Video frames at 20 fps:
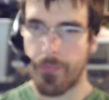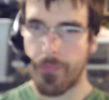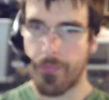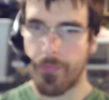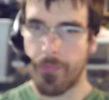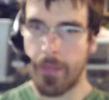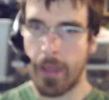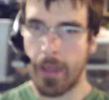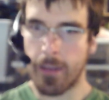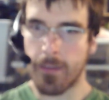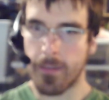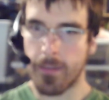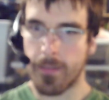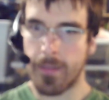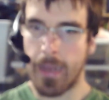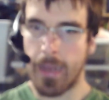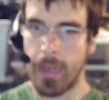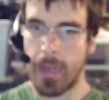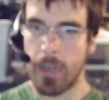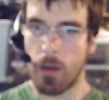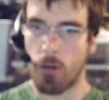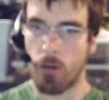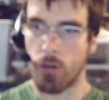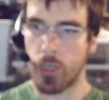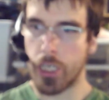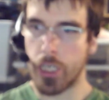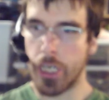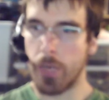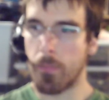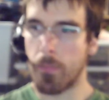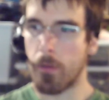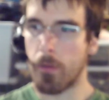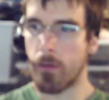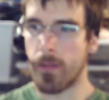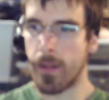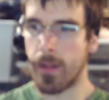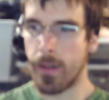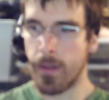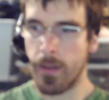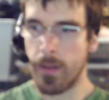"That's $10 cheaper
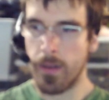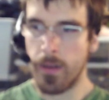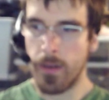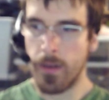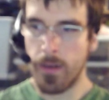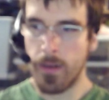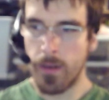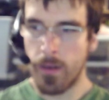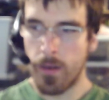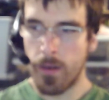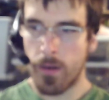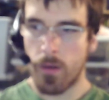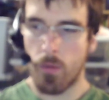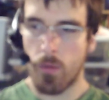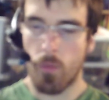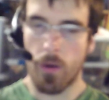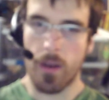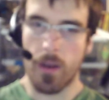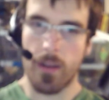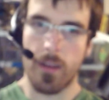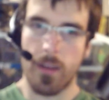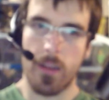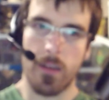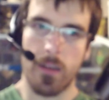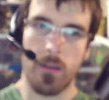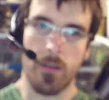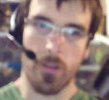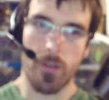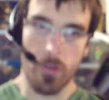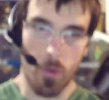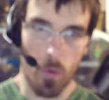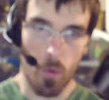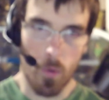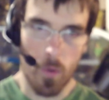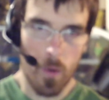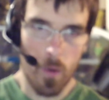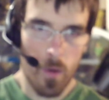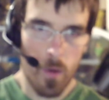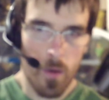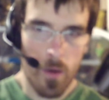than what it is in the store,